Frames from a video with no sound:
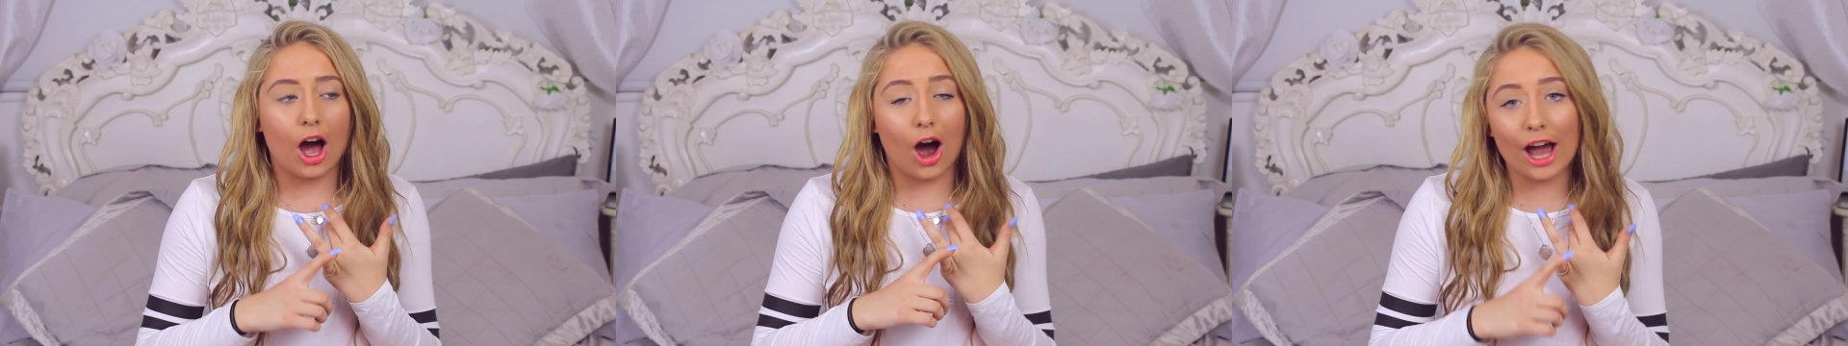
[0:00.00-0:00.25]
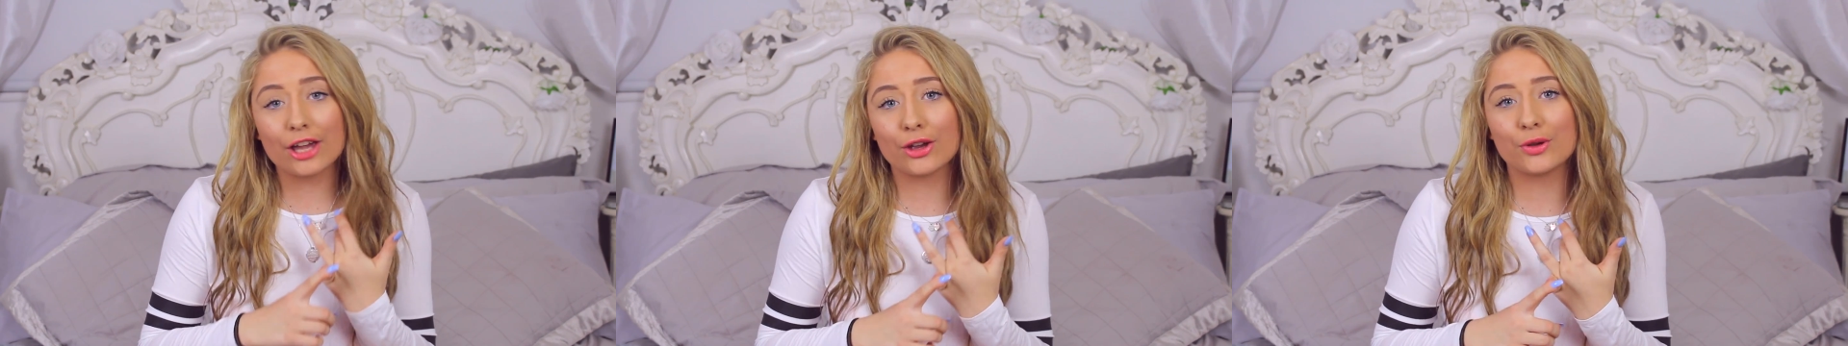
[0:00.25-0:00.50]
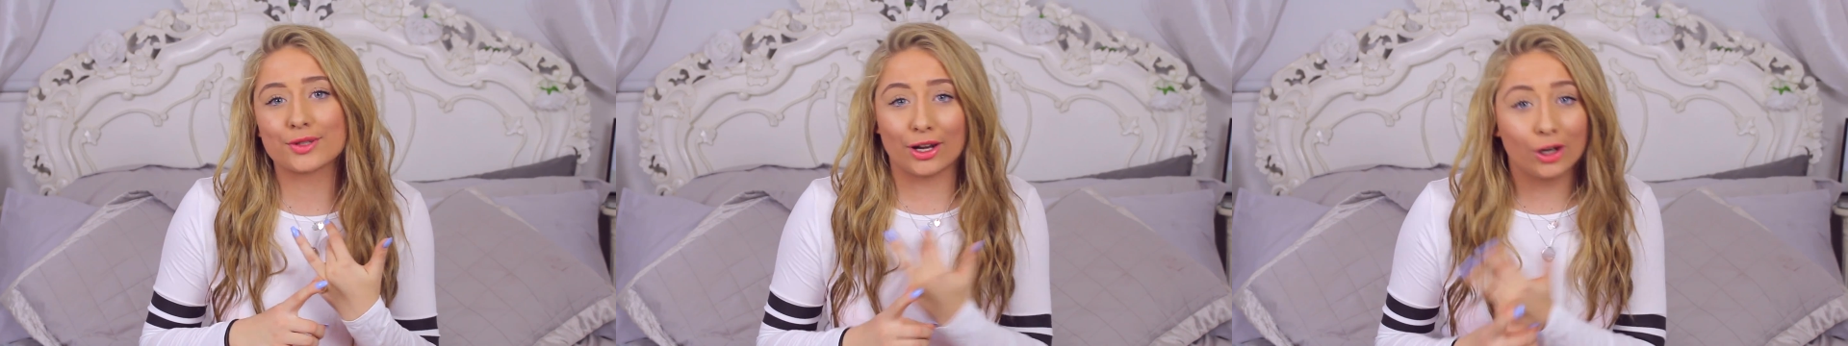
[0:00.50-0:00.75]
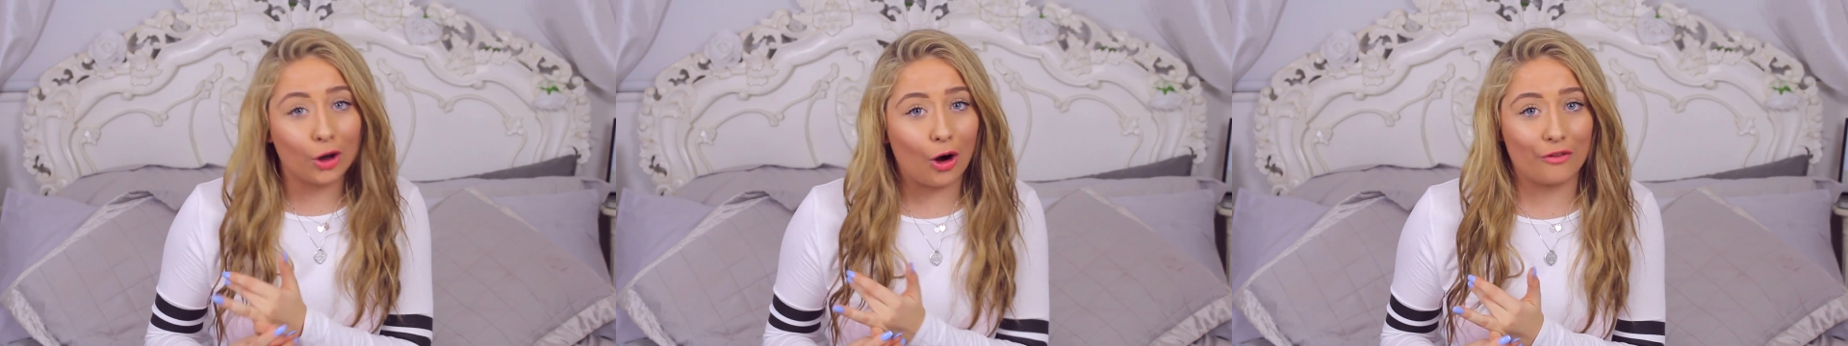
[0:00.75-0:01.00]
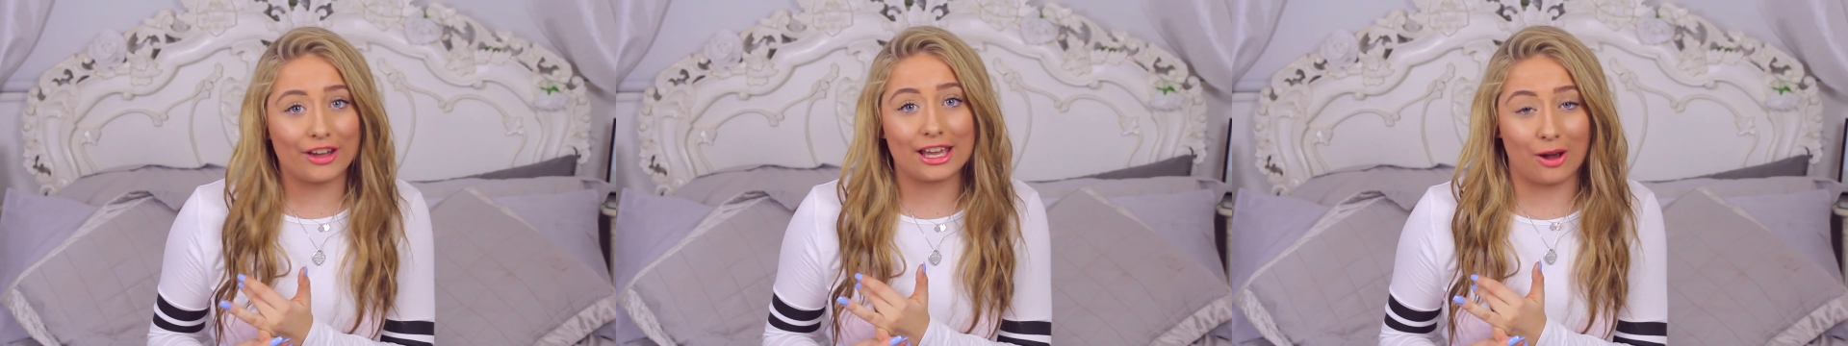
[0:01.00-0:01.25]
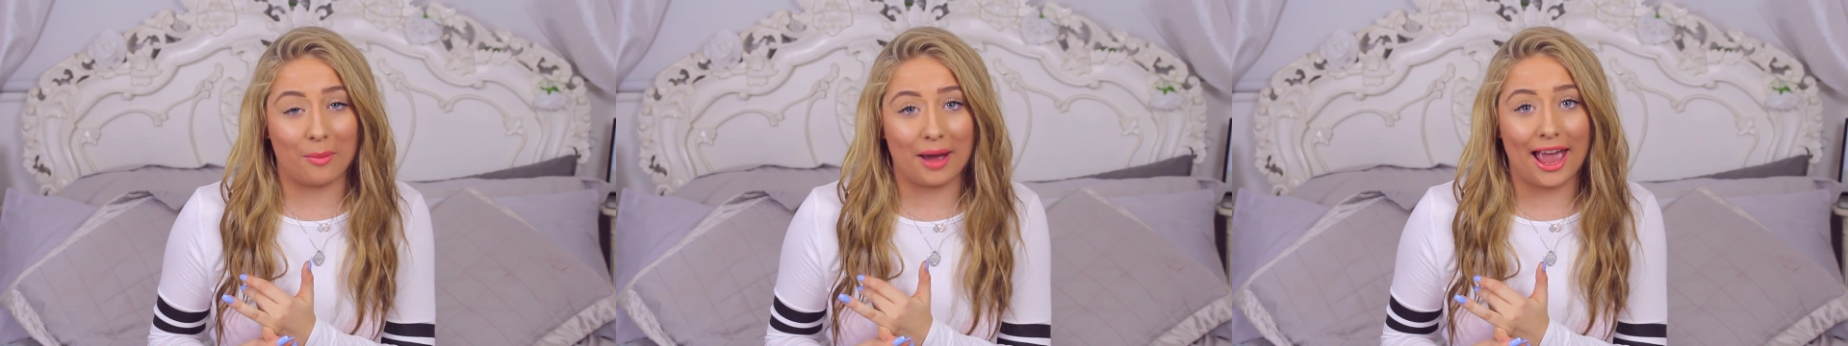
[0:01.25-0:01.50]
I use a lot of
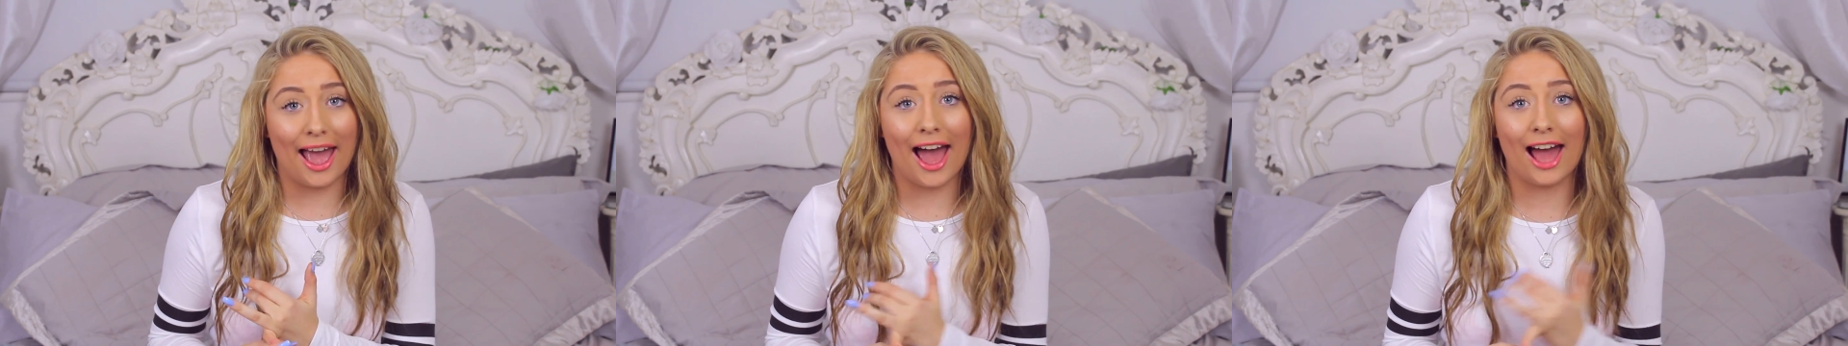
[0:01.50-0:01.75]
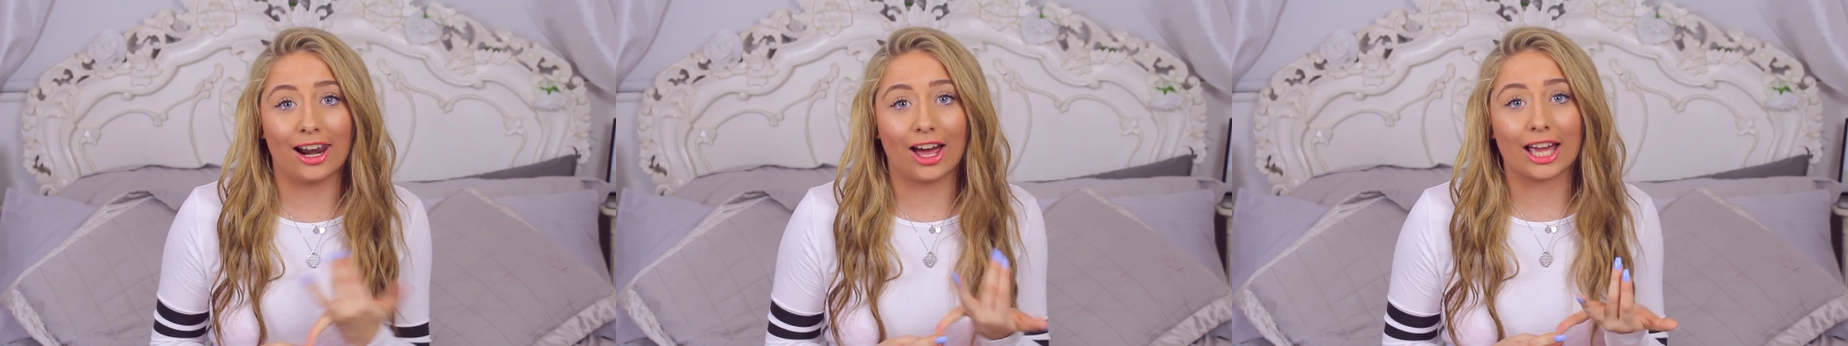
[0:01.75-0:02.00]
heat on my hair,